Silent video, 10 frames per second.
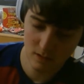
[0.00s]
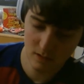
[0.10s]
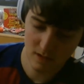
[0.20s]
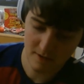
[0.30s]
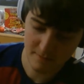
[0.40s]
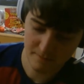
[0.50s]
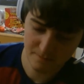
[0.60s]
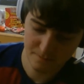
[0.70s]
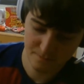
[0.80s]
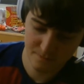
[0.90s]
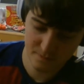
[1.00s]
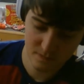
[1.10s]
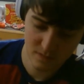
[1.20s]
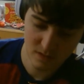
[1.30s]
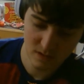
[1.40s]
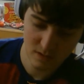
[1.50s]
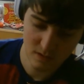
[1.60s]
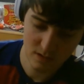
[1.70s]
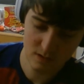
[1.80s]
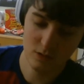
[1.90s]
Okay.
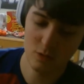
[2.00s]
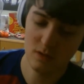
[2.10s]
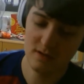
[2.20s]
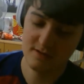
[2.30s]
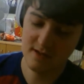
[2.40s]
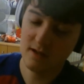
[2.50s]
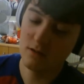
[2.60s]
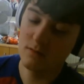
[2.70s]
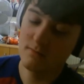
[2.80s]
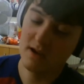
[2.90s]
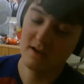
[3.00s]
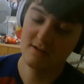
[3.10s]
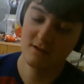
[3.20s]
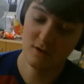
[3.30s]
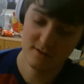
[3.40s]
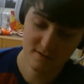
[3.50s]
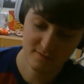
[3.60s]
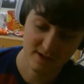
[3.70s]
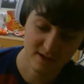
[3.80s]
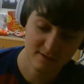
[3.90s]
So sale minus cost of
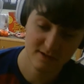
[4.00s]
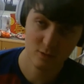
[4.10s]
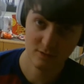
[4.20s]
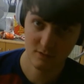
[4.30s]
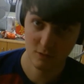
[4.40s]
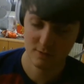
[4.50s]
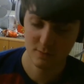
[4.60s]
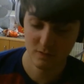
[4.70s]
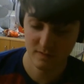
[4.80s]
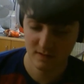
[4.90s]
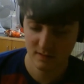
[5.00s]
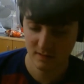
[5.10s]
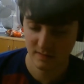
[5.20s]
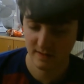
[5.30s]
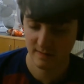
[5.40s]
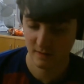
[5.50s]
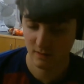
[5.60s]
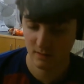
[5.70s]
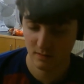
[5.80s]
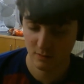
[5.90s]
sales equals gross profit, and then the
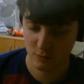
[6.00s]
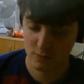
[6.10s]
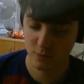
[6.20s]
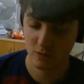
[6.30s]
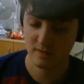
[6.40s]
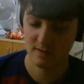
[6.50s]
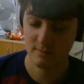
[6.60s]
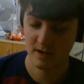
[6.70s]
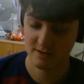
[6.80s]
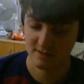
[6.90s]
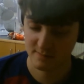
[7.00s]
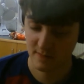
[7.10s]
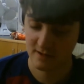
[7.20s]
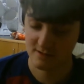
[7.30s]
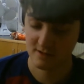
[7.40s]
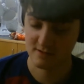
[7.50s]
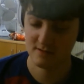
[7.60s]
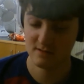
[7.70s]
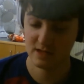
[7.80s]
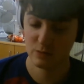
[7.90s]
gross profit minus expenses
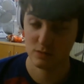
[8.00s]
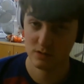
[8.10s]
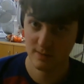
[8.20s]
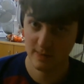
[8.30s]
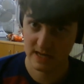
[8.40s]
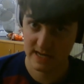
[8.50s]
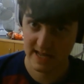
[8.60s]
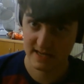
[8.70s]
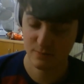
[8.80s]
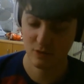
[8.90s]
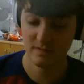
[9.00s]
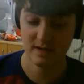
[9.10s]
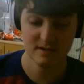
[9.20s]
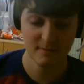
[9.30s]
equals the net profit.